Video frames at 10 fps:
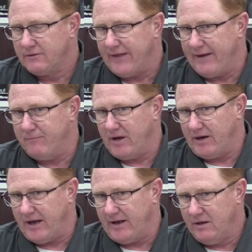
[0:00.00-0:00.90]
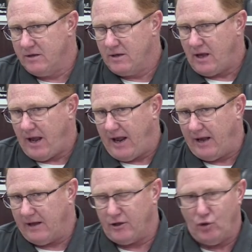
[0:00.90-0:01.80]
that Monday,
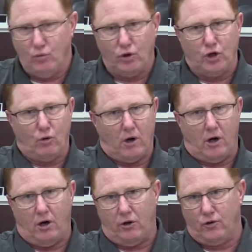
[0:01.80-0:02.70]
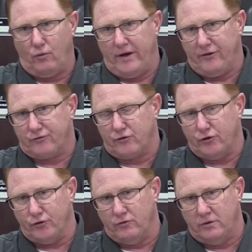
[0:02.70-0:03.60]
and you will go all the way
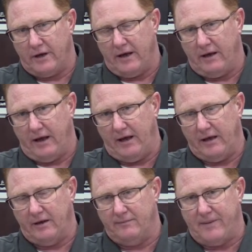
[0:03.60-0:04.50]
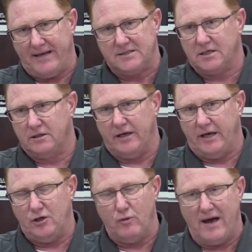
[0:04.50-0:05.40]
through, and basically
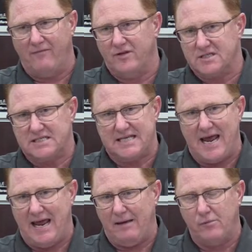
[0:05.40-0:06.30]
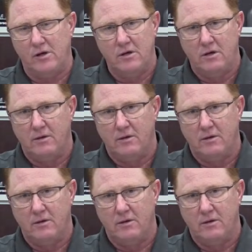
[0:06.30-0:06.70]
you have the same